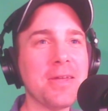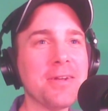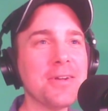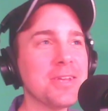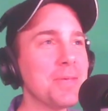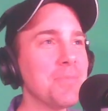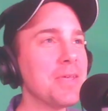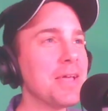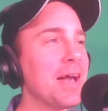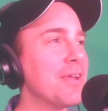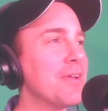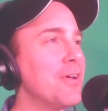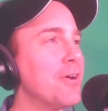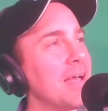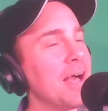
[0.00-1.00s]
it or something. I
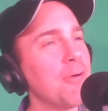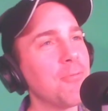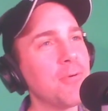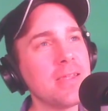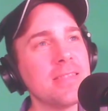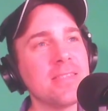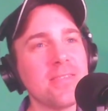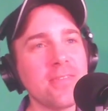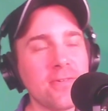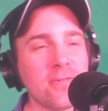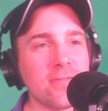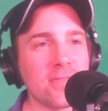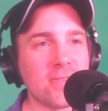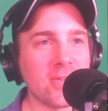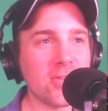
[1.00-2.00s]
don't know. I wanted
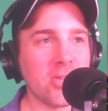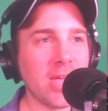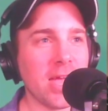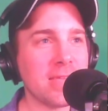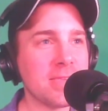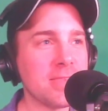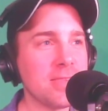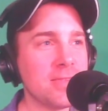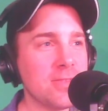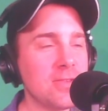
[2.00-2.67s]
to suggest